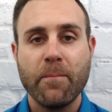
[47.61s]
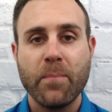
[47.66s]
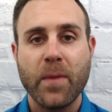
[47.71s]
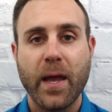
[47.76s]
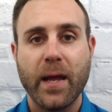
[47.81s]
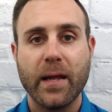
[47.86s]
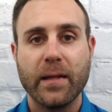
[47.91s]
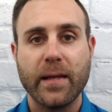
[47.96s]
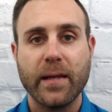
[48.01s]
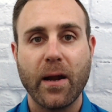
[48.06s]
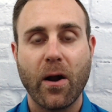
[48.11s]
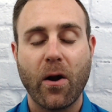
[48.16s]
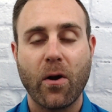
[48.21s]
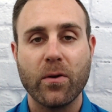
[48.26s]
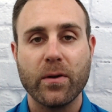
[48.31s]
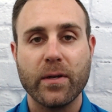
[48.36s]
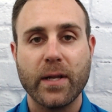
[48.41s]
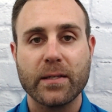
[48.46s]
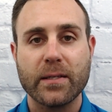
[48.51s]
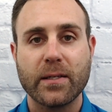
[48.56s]
and they
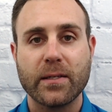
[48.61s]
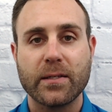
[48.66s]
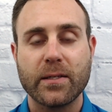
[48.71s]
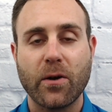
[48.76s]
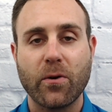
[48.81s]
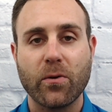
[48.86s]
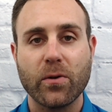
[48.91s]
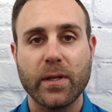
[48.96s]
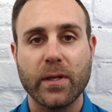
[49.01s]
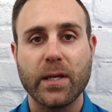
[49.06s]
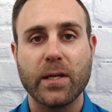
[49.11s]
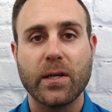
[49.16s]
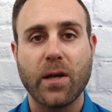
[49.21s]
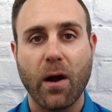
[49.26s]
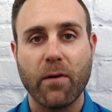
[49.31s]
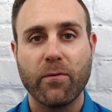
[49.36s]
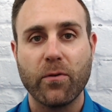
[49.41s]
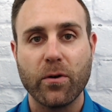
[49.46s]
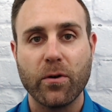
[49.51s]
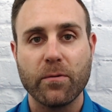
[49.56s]
aren't necessarily
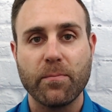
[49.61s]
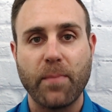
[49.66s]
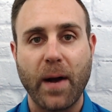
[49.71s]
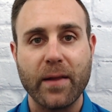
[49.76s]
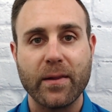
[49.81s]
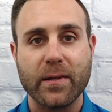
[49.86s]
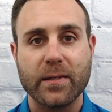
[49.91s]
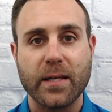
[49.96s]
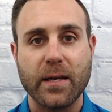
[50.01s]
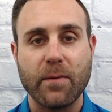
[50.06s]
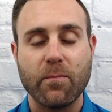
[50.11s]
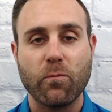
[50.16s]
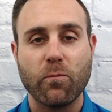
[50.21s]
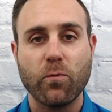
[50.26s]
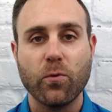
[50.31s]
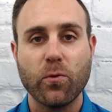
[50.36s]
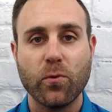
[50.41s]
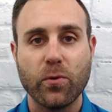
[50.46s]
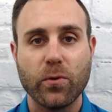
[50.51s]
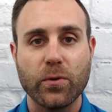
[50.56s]
governed by the same
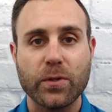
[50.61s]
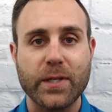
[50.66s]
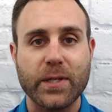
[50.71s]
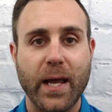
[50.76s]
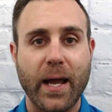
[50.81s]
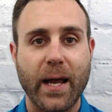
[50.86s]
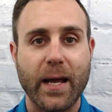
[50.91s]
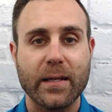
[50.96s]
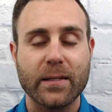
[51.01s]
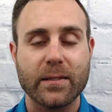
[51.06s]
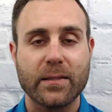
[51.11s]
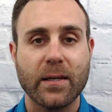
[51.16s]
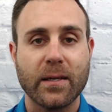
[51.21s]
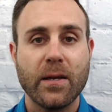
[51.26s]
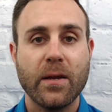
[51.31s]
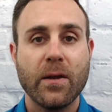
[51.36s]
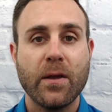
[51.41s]
rules as